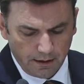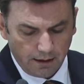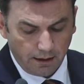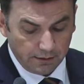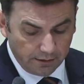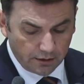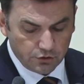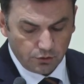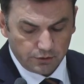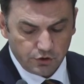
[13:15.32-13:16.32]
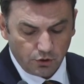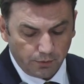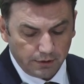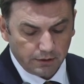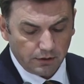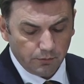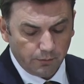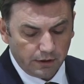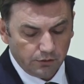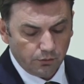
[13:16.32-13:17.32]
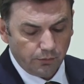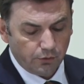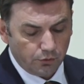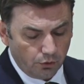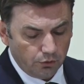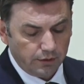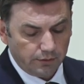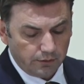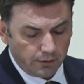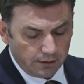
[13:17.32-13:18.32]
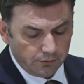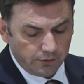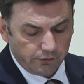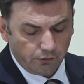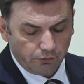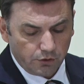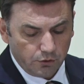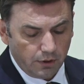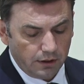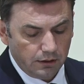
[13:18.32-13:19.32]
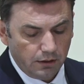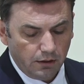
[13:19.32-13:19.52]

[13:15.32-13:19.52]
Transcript: and in actual geopolitical momentum, the role and the relevance of the UN